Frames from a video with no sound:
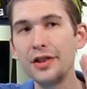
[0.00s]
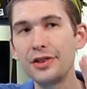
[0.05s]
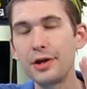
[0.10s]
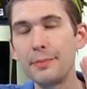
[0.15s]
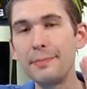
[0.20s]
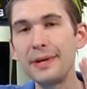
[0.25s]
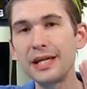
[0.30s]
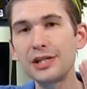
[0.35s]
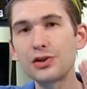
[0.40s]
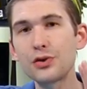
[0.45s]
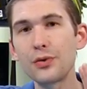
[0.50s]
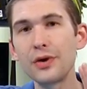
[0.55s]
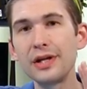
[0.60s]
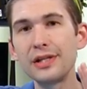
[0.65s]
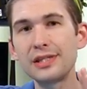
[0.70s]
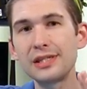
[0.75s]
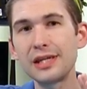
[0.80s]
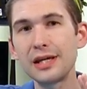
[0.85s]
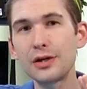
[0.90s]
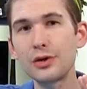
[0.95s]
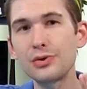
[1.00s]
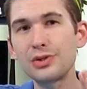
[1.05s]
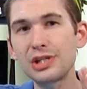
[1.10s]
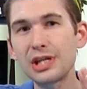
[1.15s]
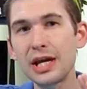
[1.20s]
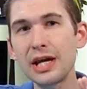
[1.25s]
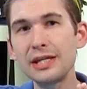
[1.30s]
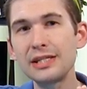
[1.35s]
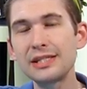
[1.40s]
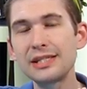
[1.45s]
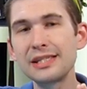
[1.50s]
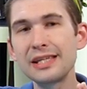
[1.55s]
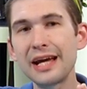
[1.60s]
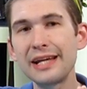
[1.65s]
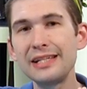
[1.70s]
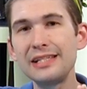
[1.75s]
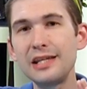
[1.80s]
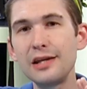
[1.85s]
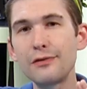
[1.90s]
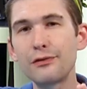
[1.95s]
that makes Grand Seiko's case
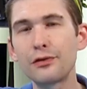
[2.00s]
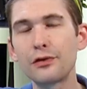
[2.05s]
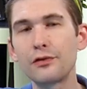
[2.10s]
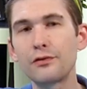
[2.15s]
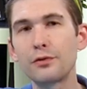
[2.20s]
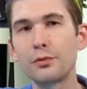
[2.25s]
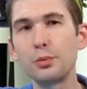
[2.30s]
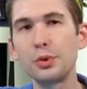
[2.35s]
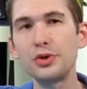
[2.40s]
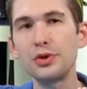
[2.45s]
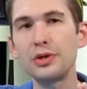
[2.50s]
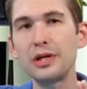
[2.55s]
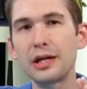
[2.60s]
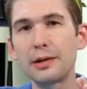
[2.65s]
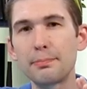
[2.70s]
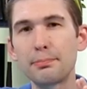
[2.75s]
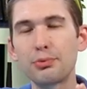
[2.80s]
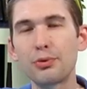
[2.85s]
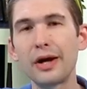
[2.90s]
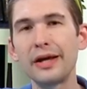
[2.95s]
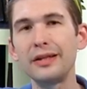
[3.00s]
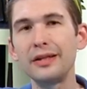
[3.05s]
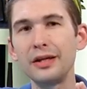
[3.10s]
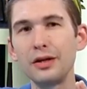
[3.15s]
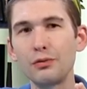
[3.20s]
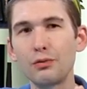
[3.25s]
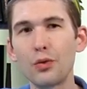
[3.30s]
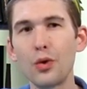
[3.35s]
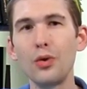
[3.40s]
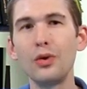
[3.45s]
design different from what you get at Breitling,